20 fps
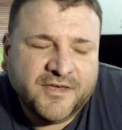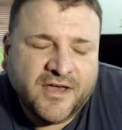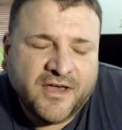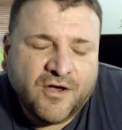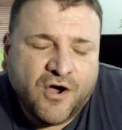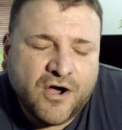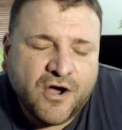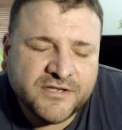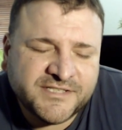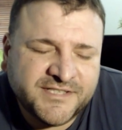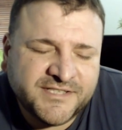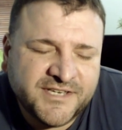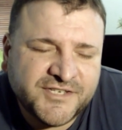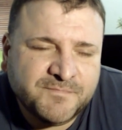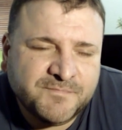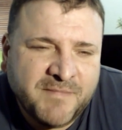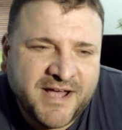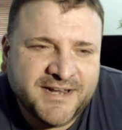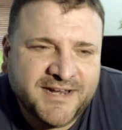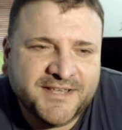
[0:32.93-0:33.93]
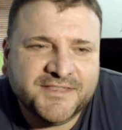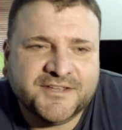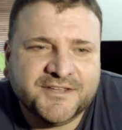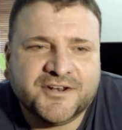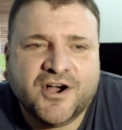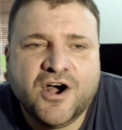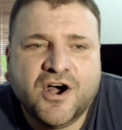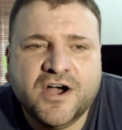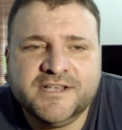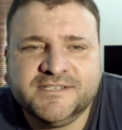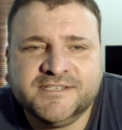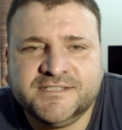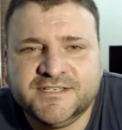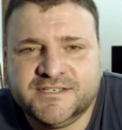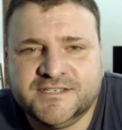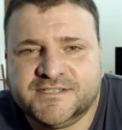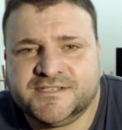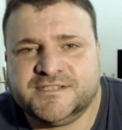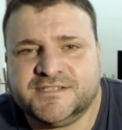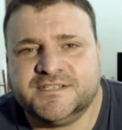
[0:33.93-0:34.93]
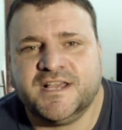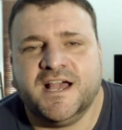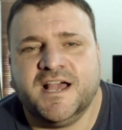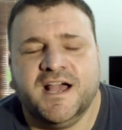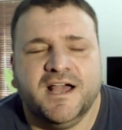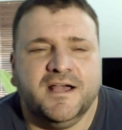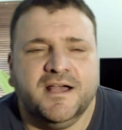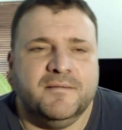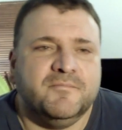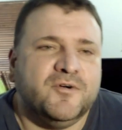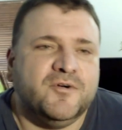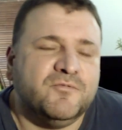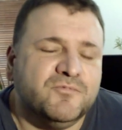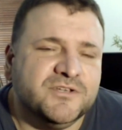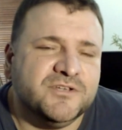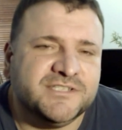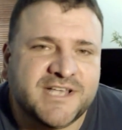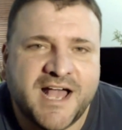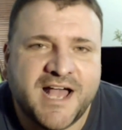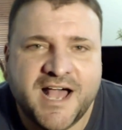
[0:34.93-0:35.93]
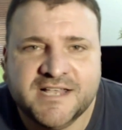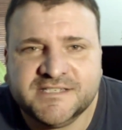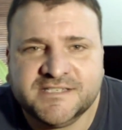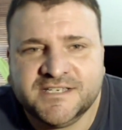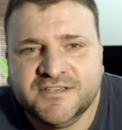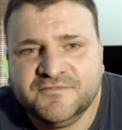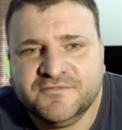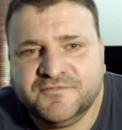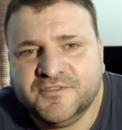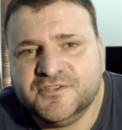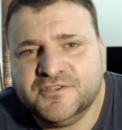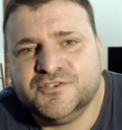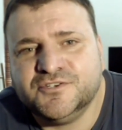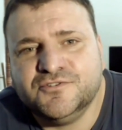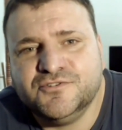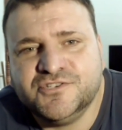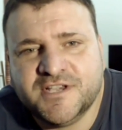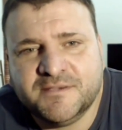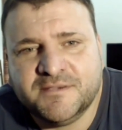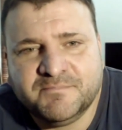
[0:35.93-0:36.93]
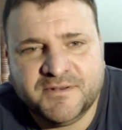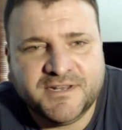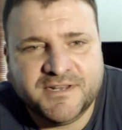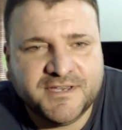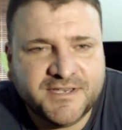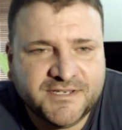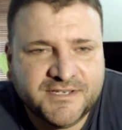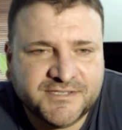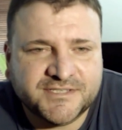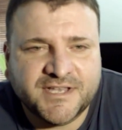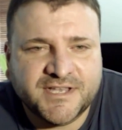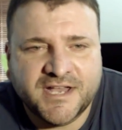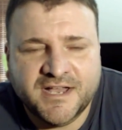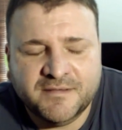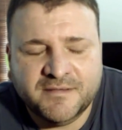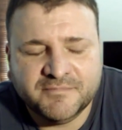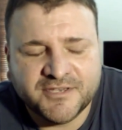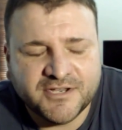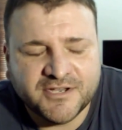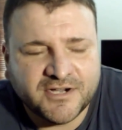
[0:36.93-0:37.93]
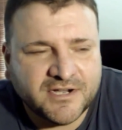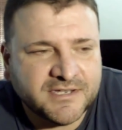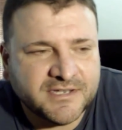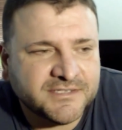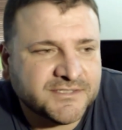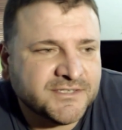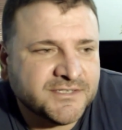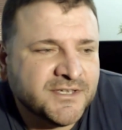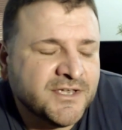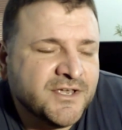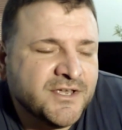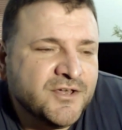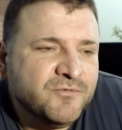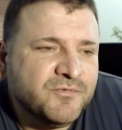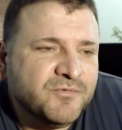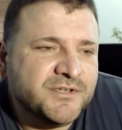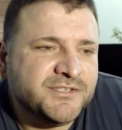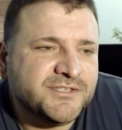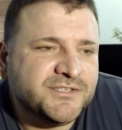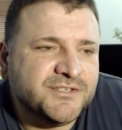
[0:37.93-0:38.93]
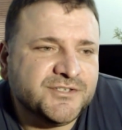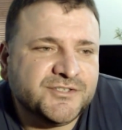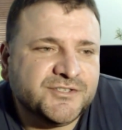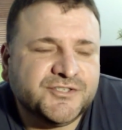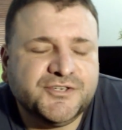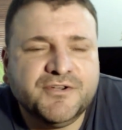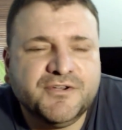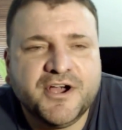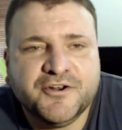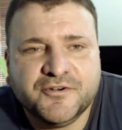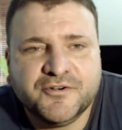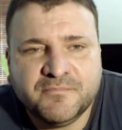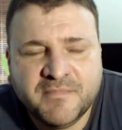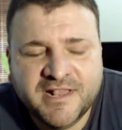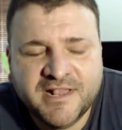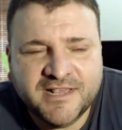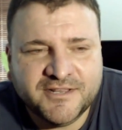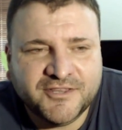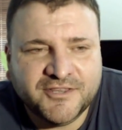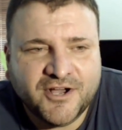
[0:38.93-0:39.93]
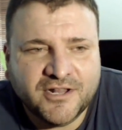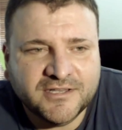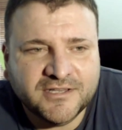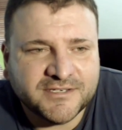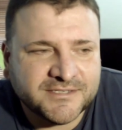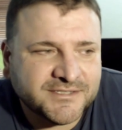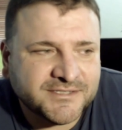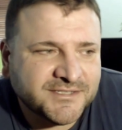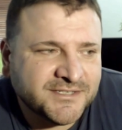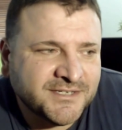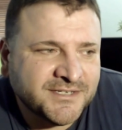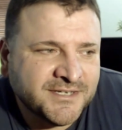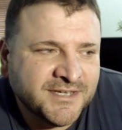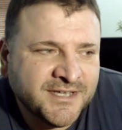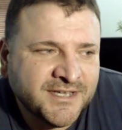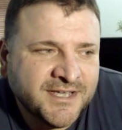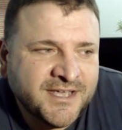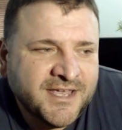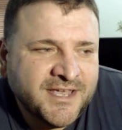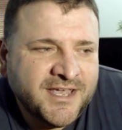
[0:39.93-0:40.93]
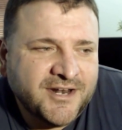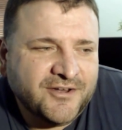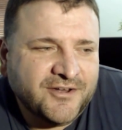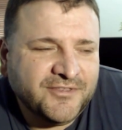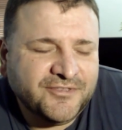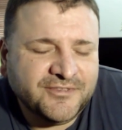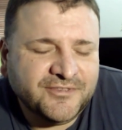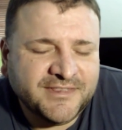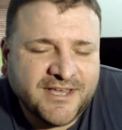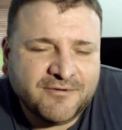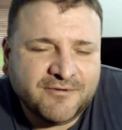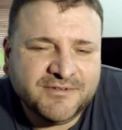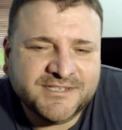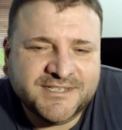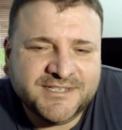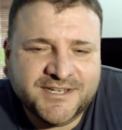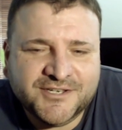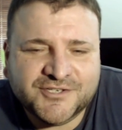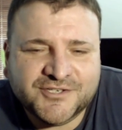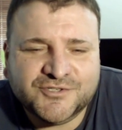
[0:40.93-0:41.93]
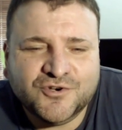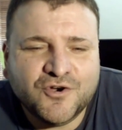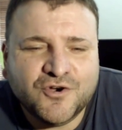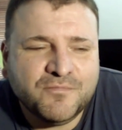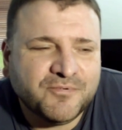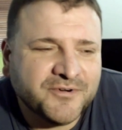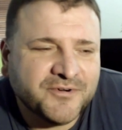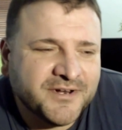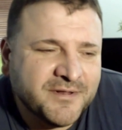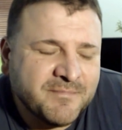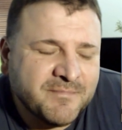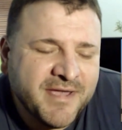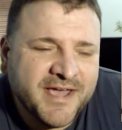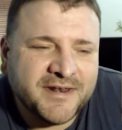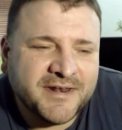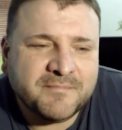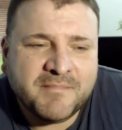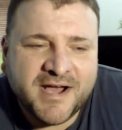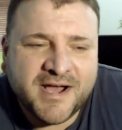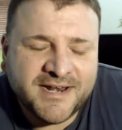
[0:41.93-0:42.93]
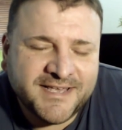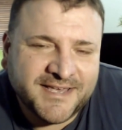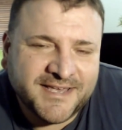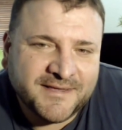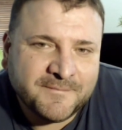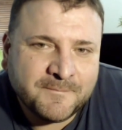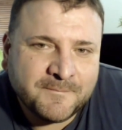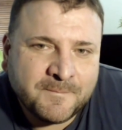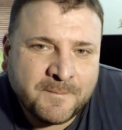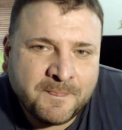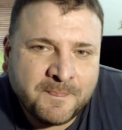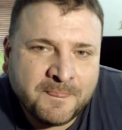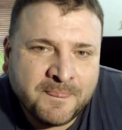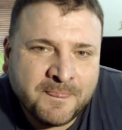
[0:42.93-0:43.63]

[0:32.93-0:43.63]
the hostage money that ISIS was asking for the two Japanese guys, which is $200 million, and I thought that was an exorbitant amount of money.